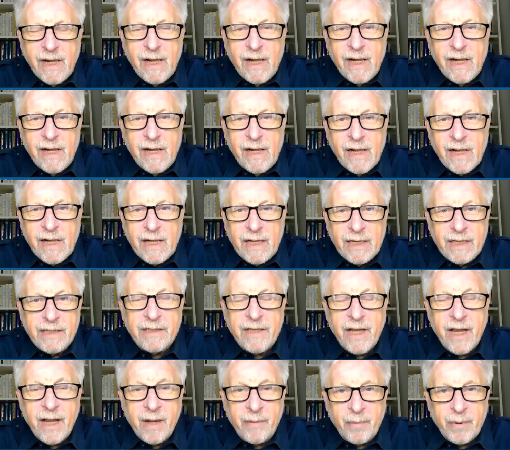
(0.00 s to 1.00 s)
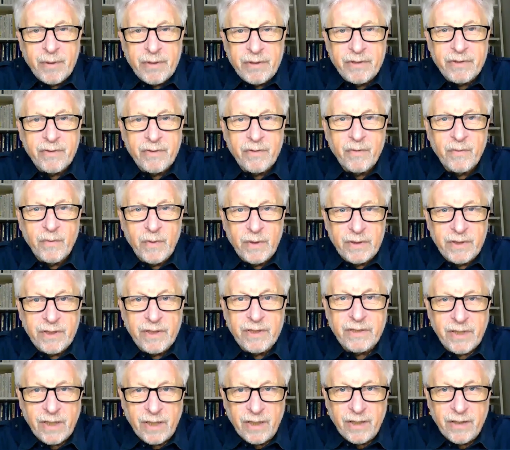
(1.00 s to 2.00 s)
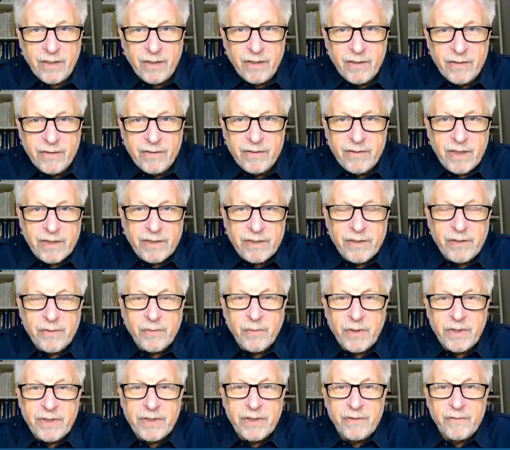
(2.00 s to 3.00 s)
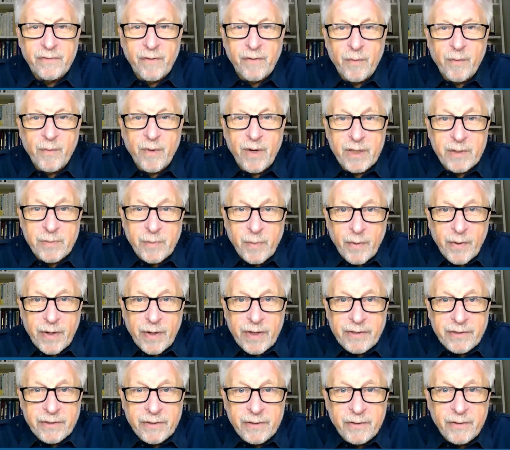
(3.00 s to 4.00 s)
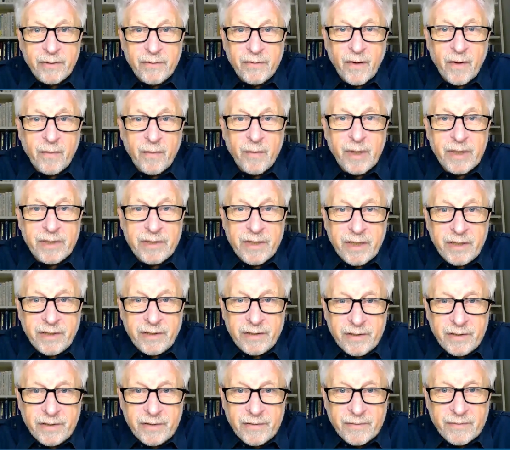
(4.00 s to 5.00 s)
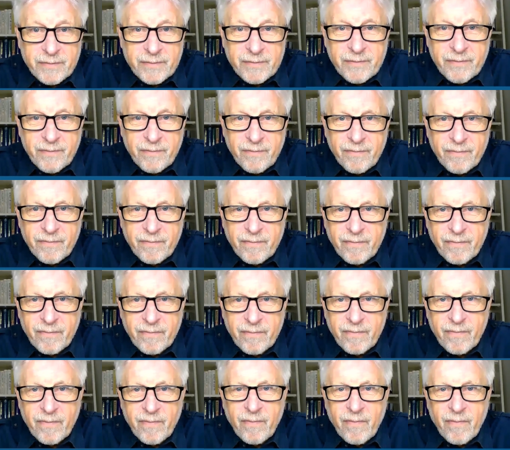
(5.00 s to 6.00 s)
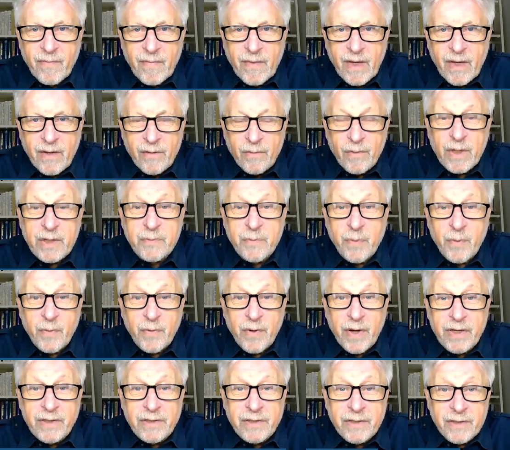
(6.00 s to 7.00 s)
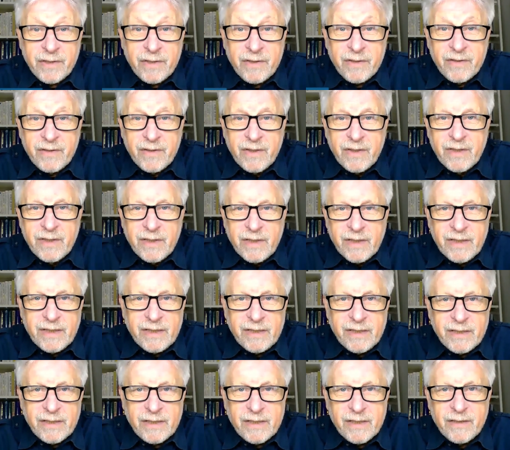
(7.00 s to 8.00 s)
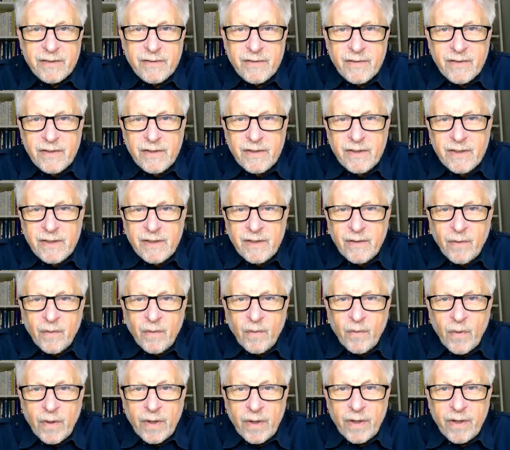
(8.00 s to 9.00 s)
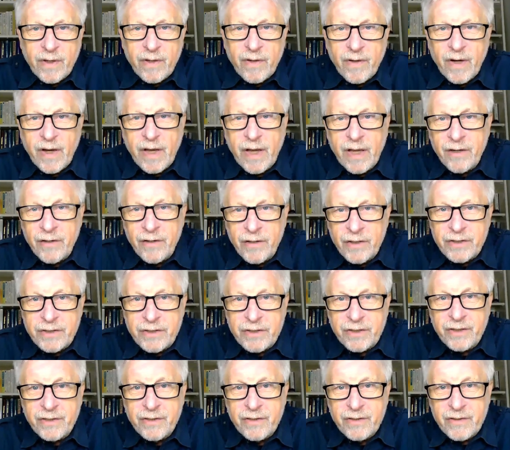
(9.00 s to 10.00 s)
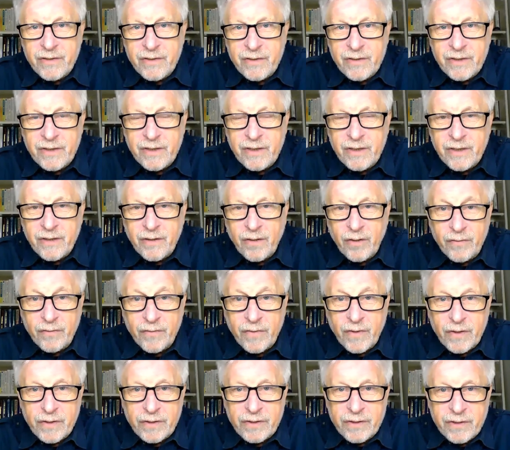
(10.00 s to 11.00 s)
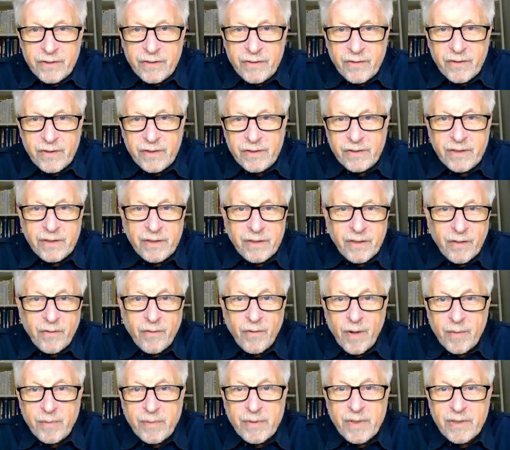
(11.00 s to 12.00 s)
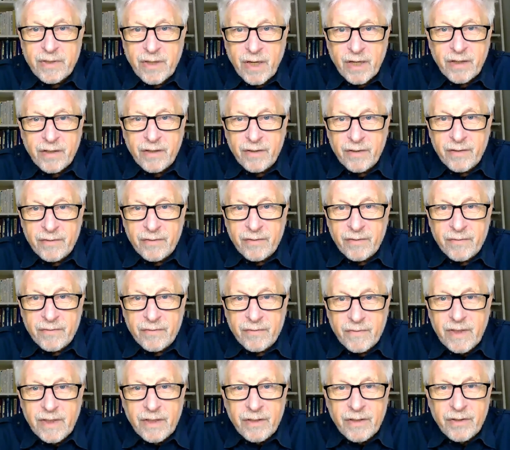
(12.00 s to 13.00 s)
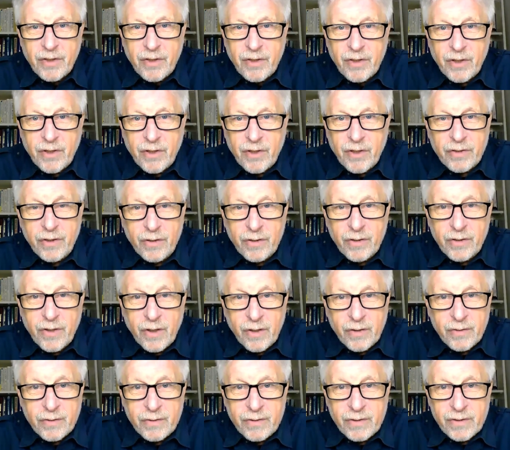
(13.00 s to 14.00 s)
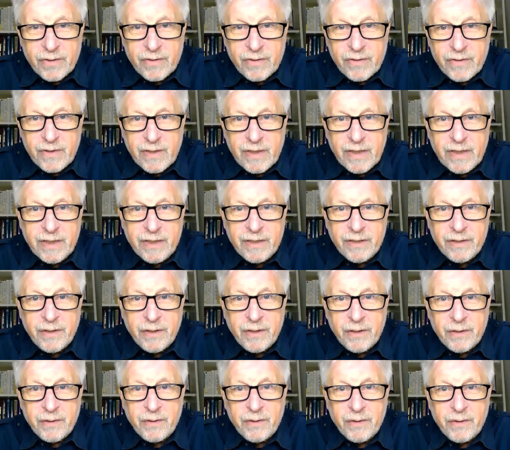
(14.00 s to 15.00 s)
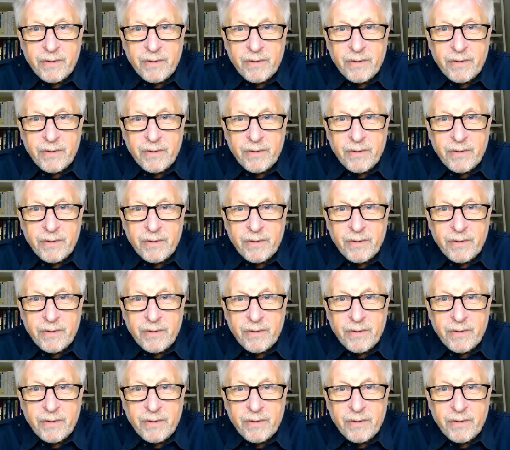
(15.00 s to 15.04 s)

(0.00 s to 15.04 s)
It happens with a cell that switches from respiration to fermentation. Respiration is where energy conversion, as in the Krebs cycle, turns glucose into.